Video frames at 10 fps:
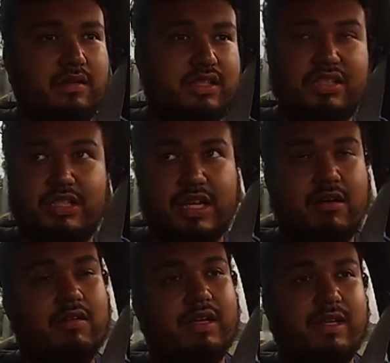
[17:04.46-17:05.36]
the
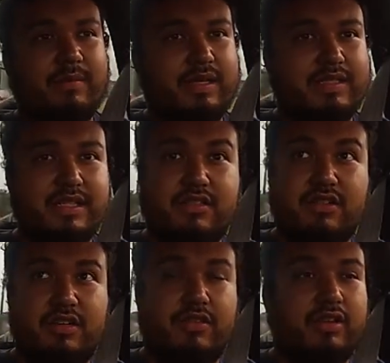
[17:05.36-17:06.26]
Shindaiwa
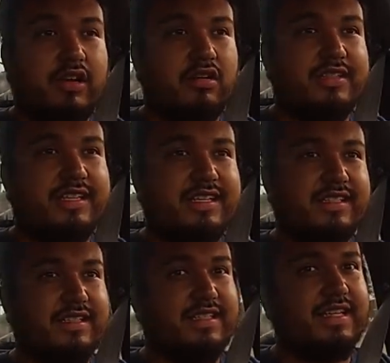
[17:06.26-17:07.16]
EB633 RT
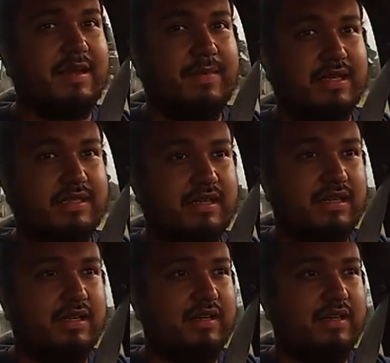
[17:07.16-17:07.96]
is the same as the